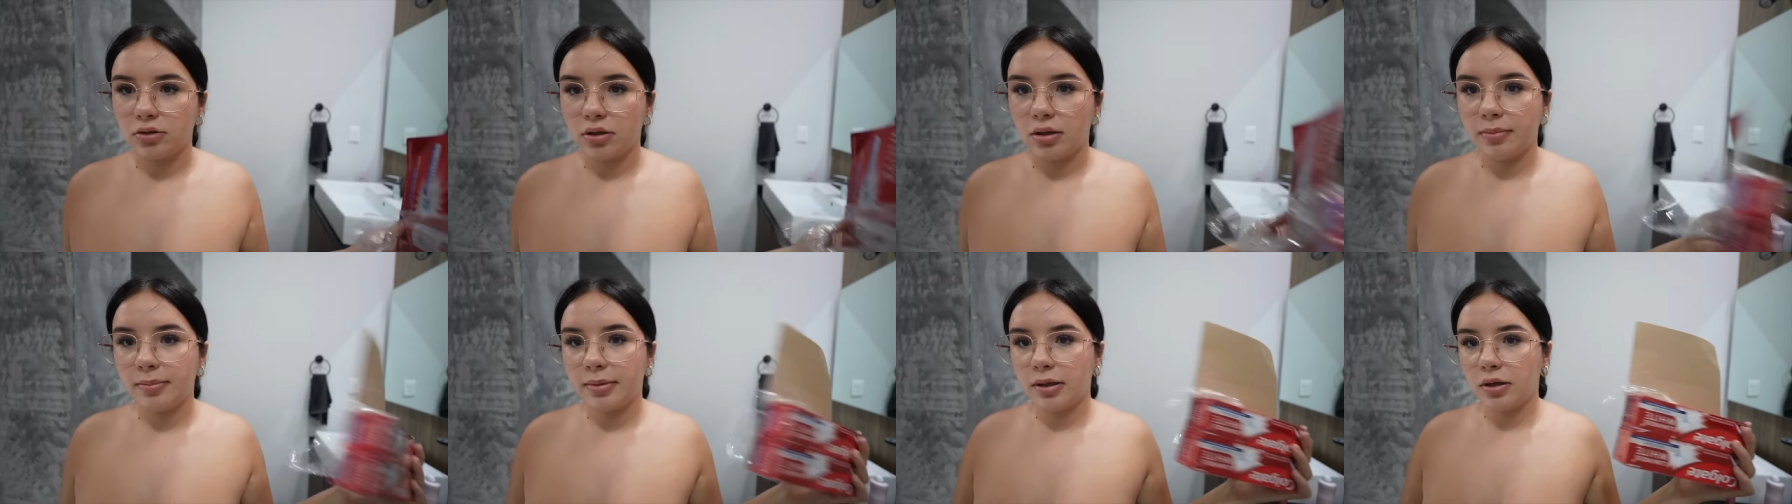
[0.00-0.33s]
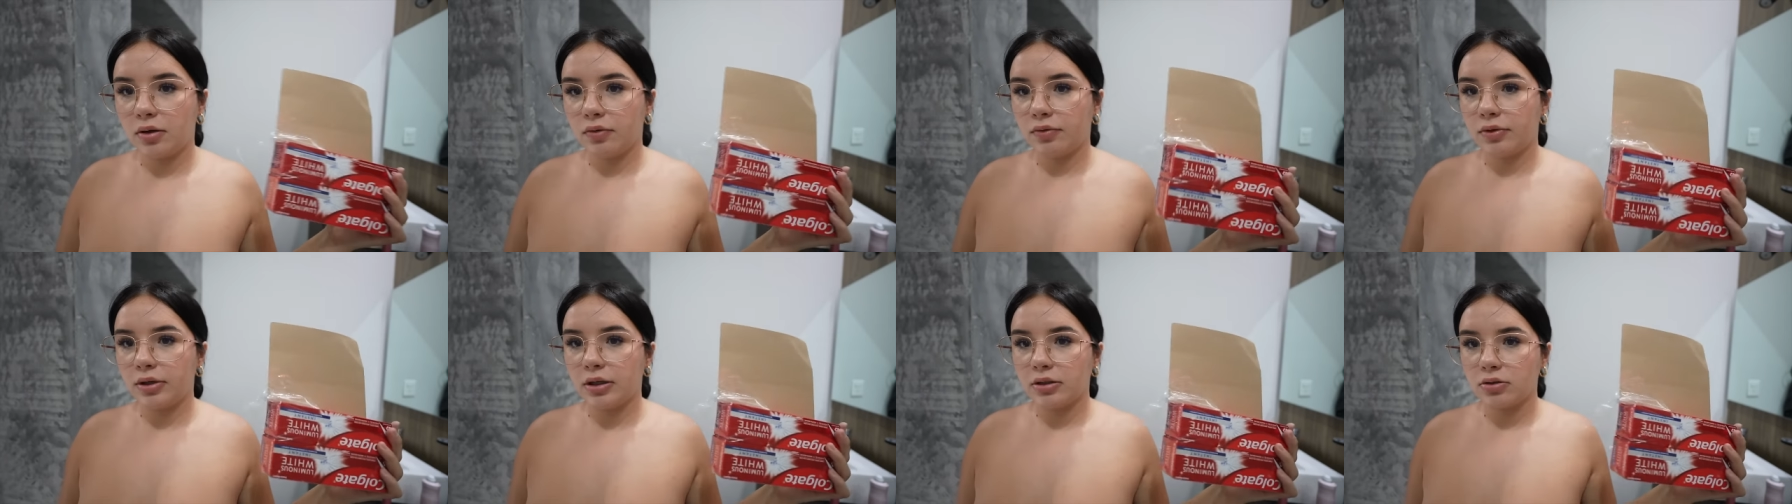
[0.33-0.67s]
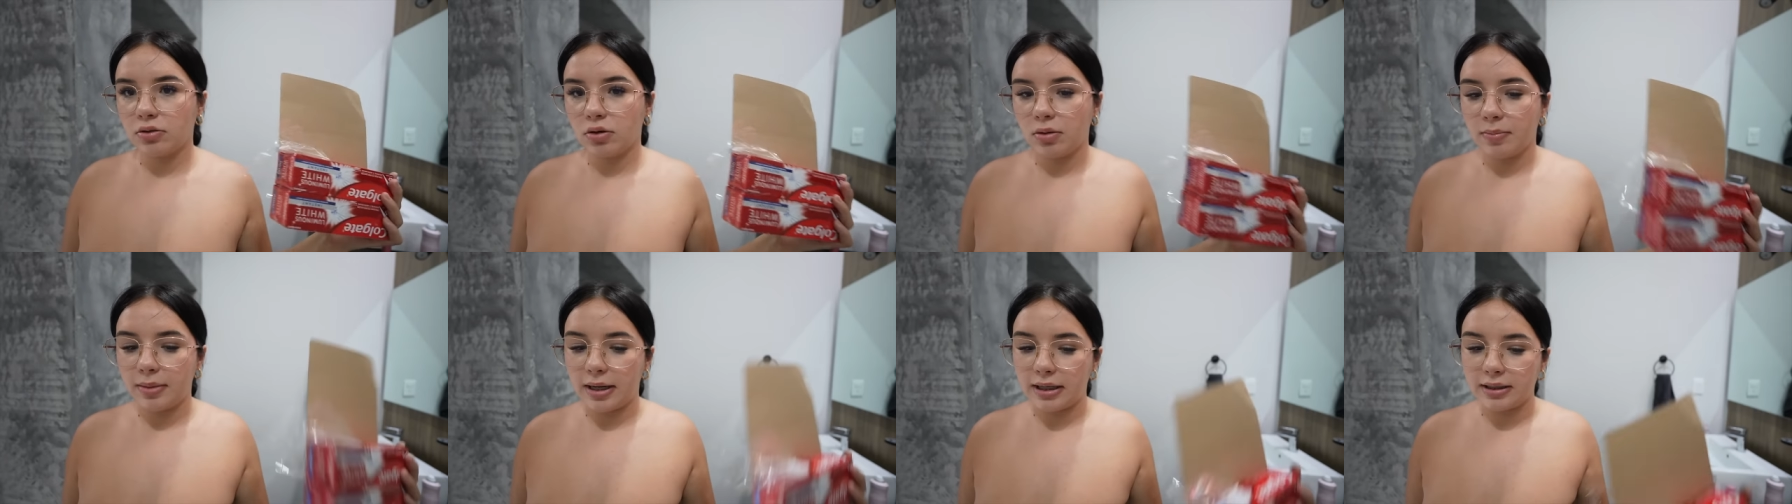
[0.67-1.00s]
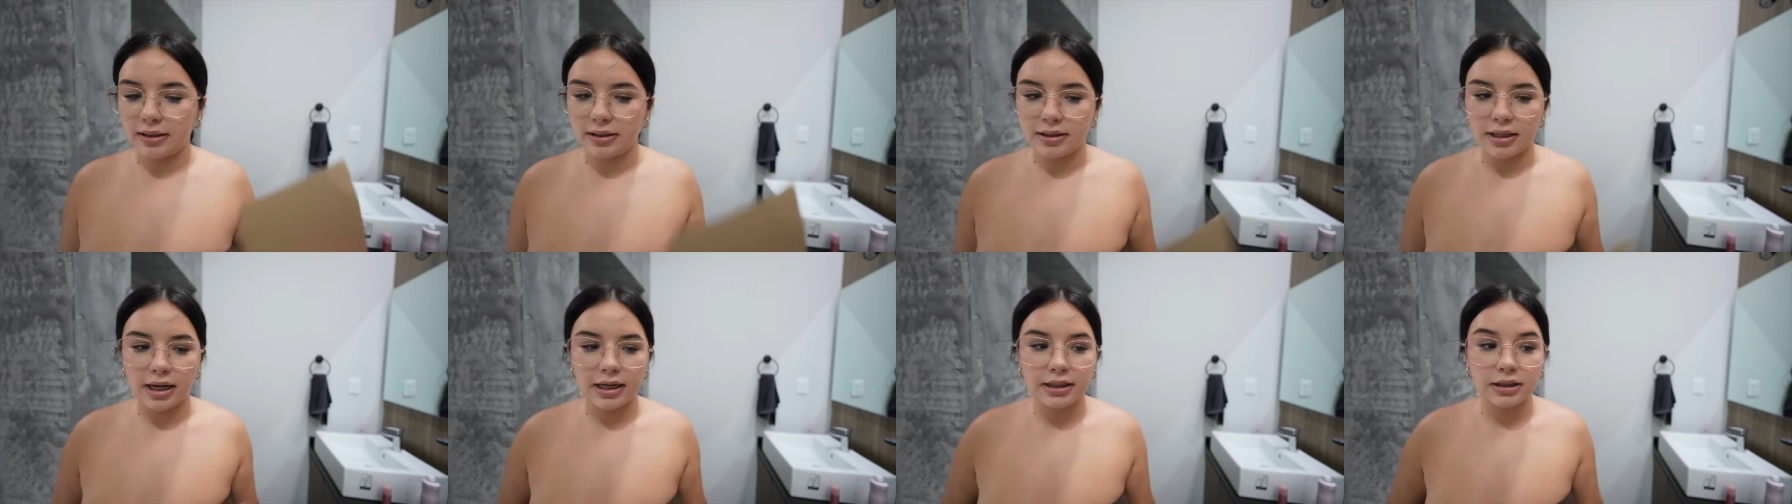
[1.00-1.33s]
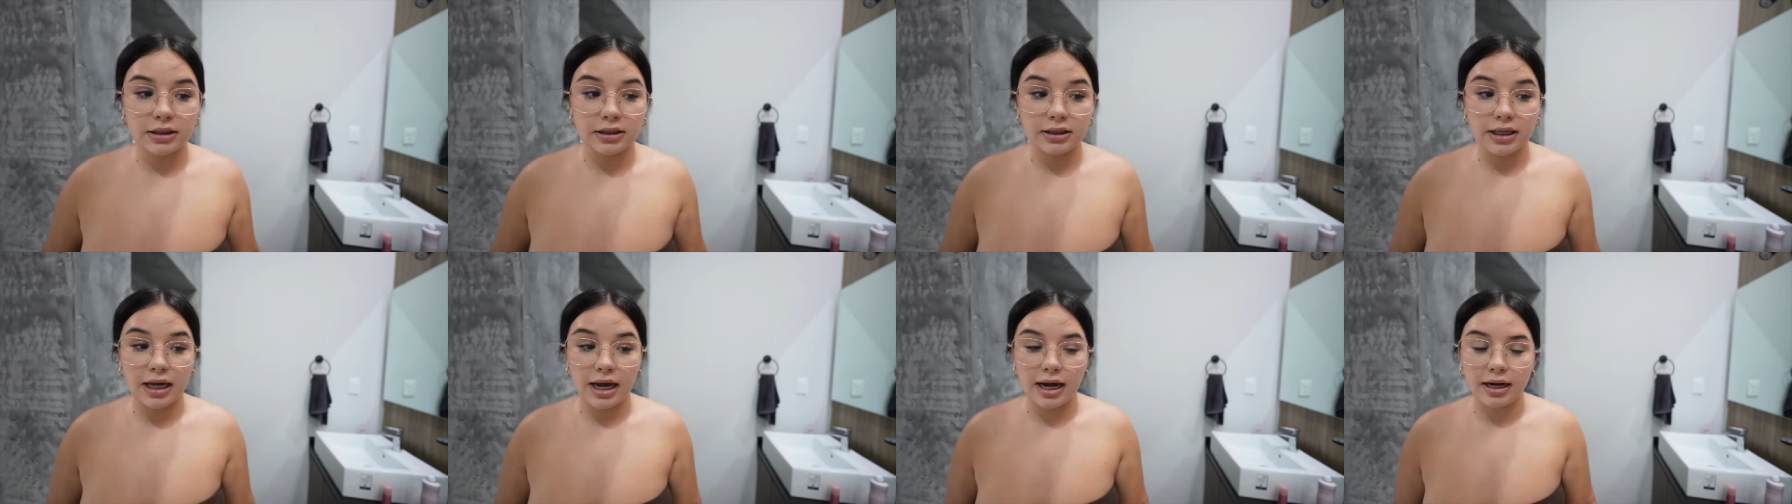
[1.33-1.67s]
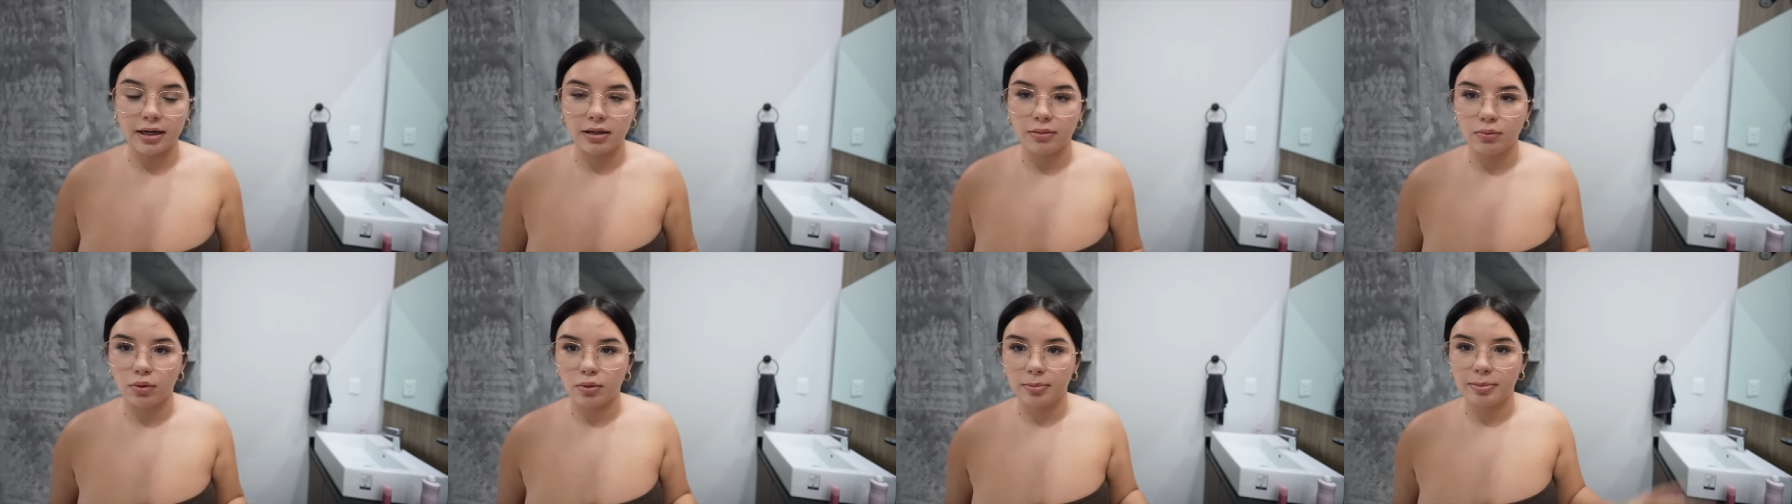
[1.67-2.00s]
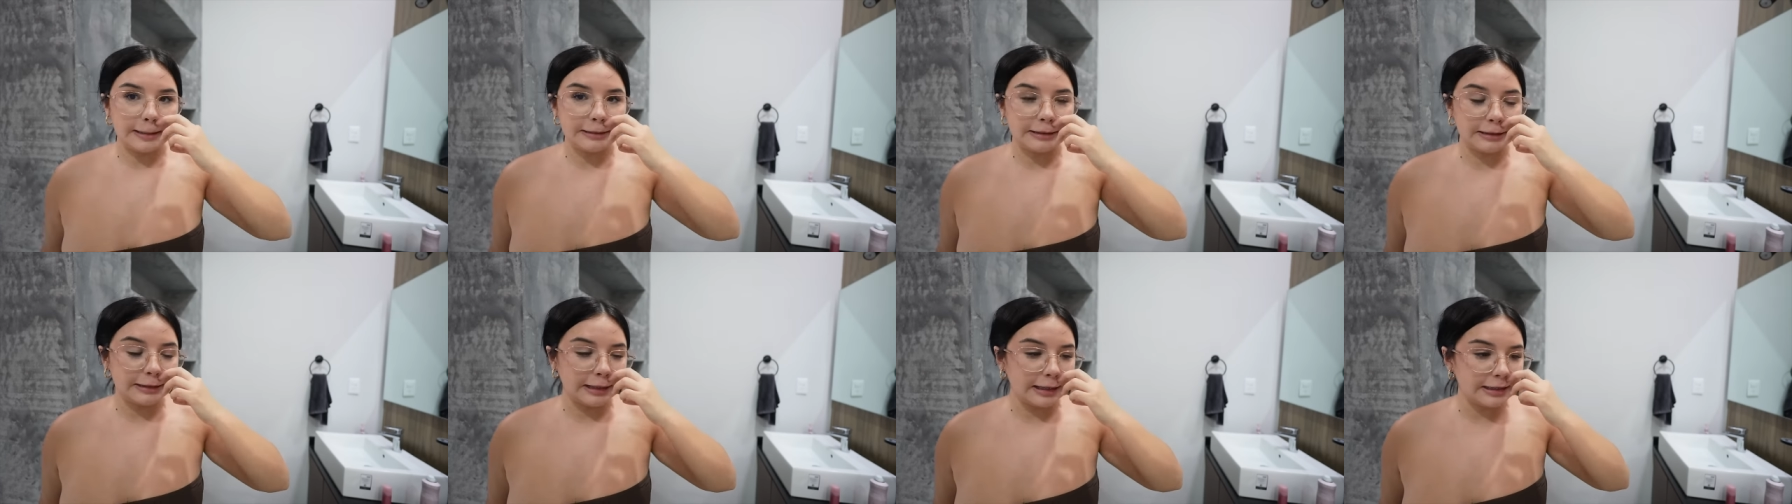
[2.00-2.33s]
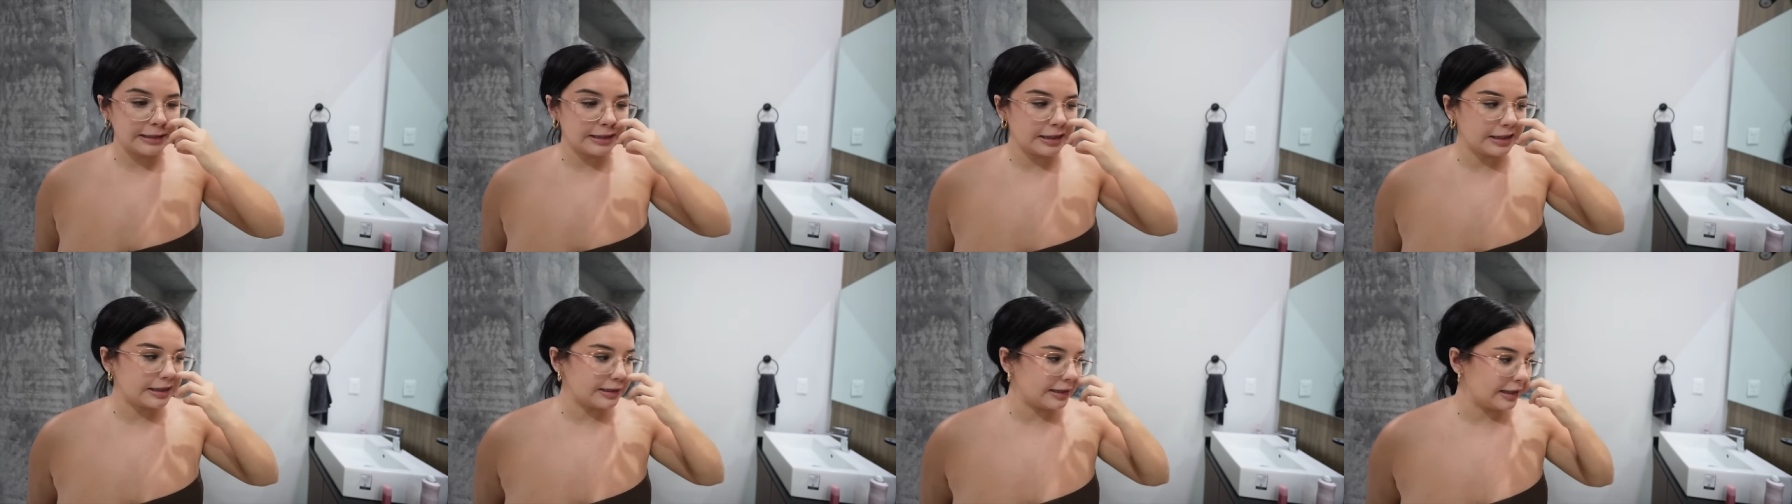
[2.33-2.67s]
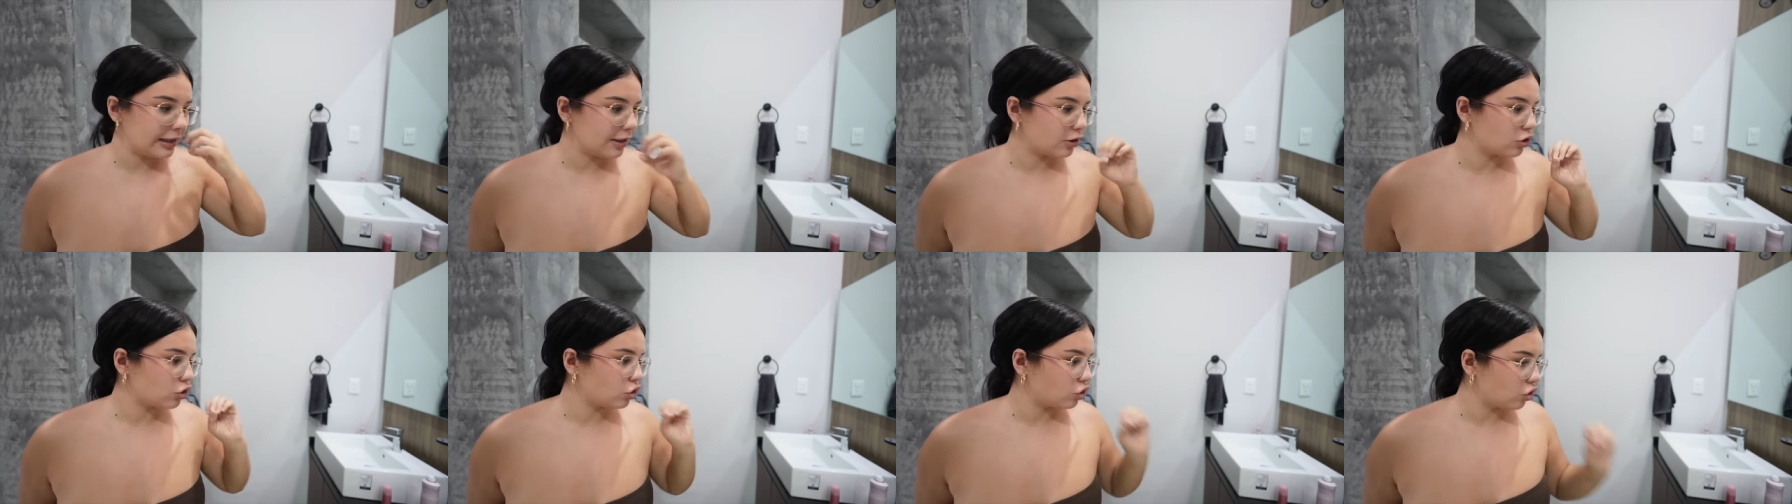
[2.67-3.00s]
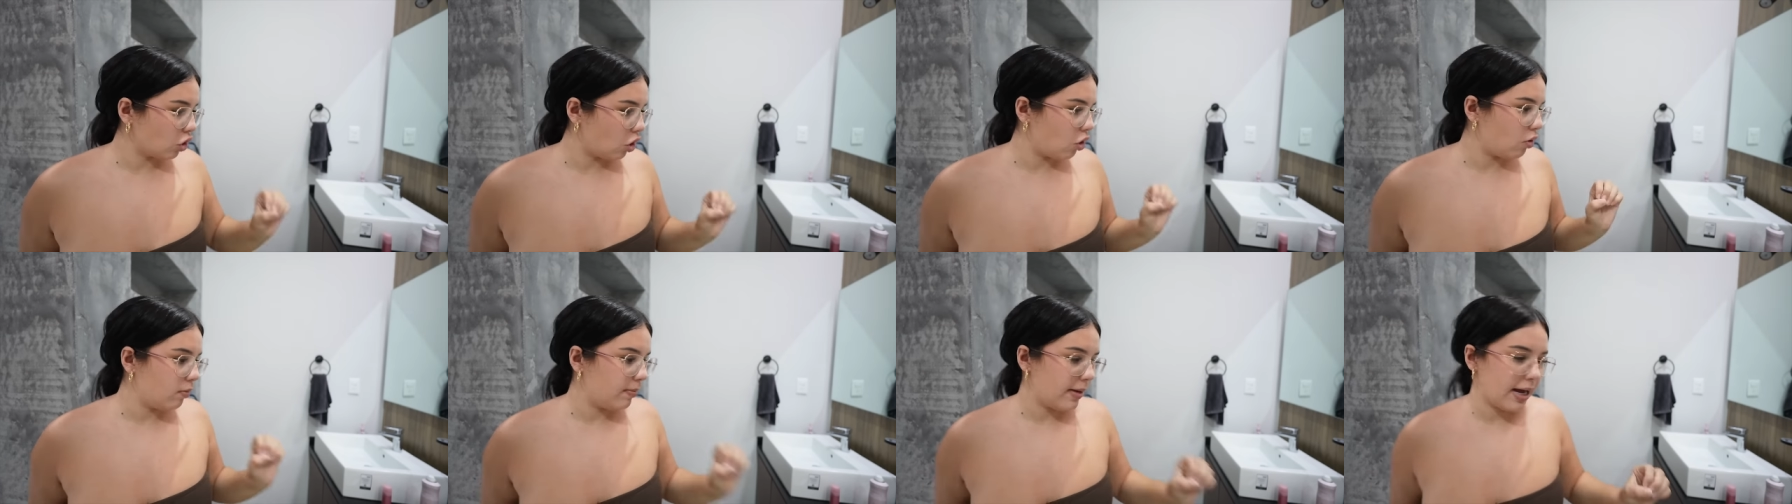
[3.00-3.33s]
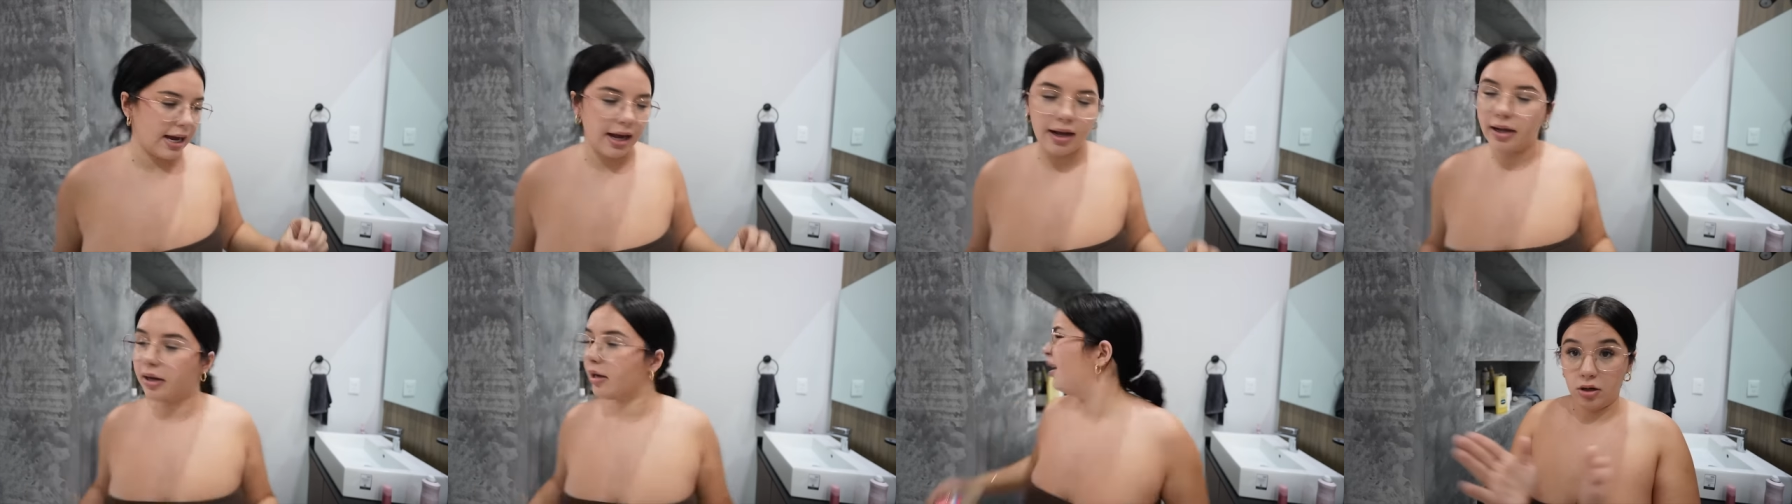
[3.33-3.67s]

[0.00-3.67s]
So let me know if you guys want to buy this. I just can't anymore. It stains the sink so bad.